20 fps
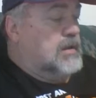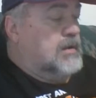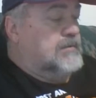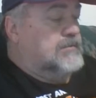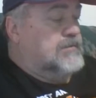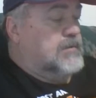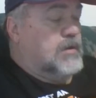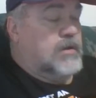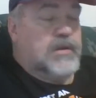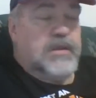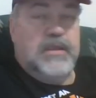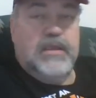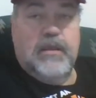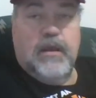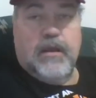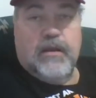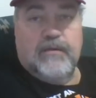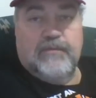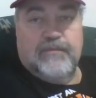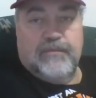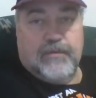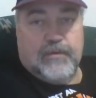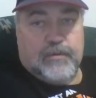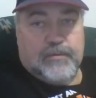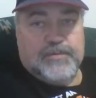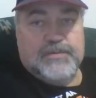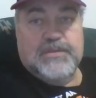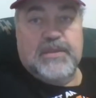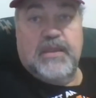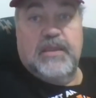For ER
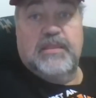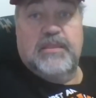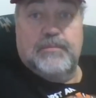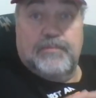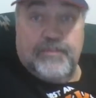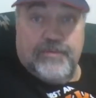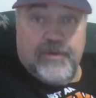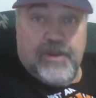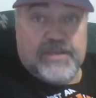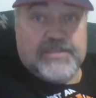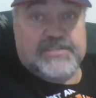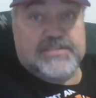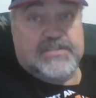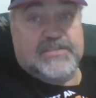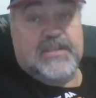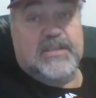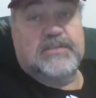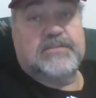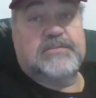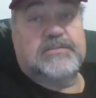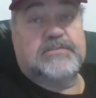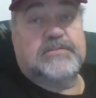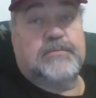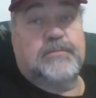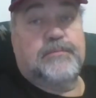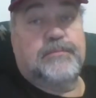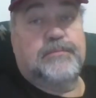verbs in the present tense,